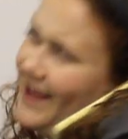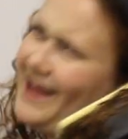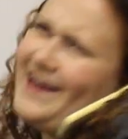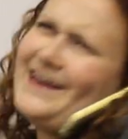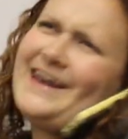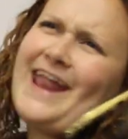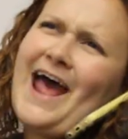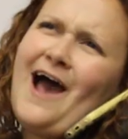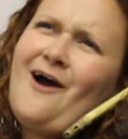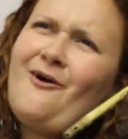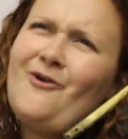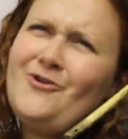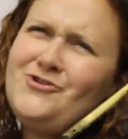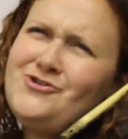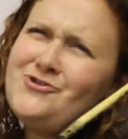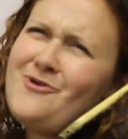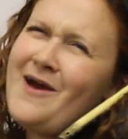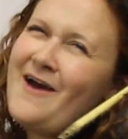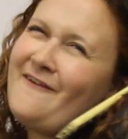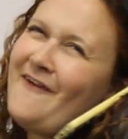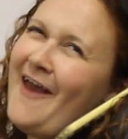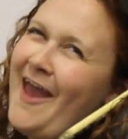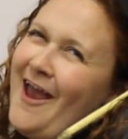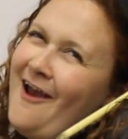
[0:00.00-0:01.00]
Now, you
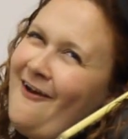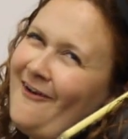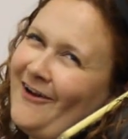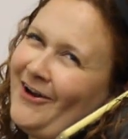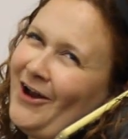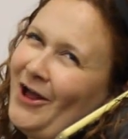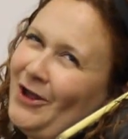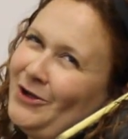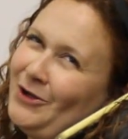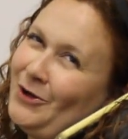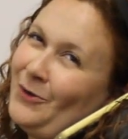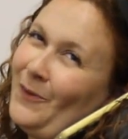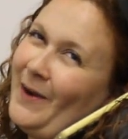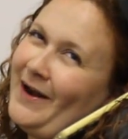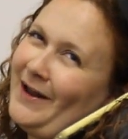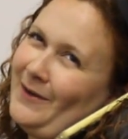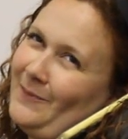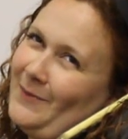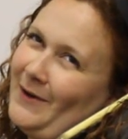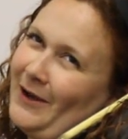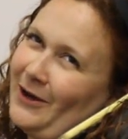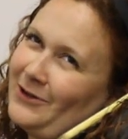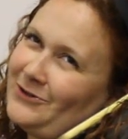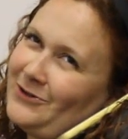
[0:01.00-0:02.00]
have hair in all your wedding
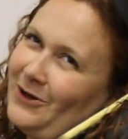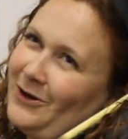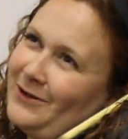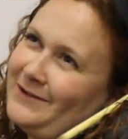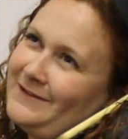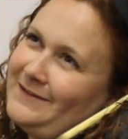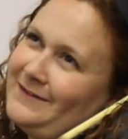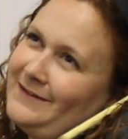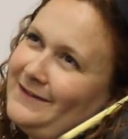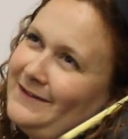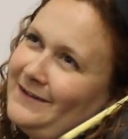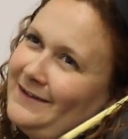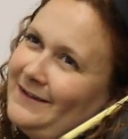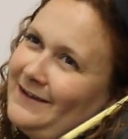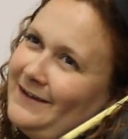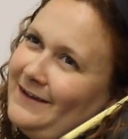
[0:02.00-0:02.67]
pictures.